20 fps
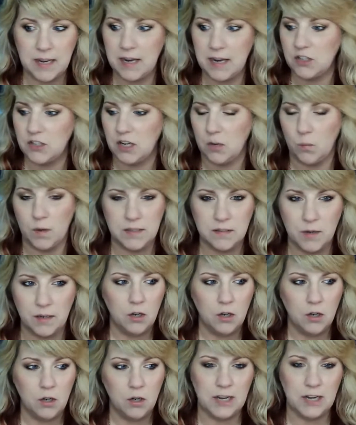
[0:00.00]
It
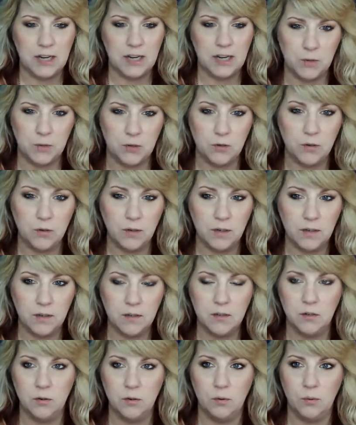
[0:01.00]
wasn't someone
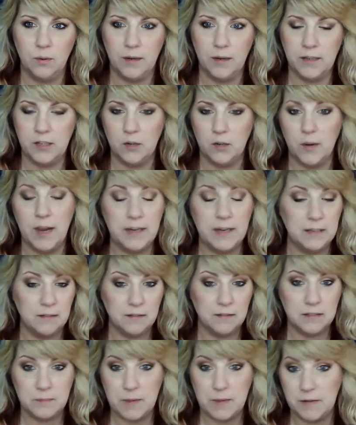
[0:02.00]
who was an entrepreneur,
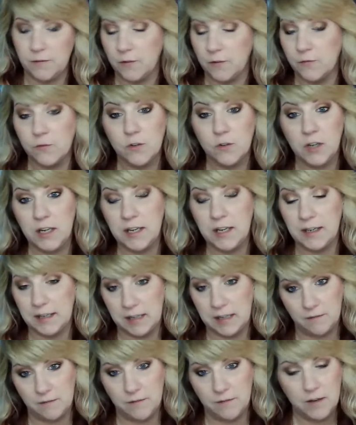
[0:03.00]
speak for free and
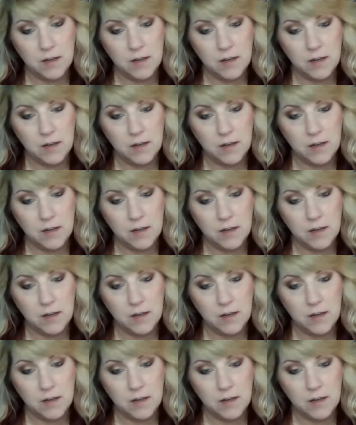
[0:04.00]
give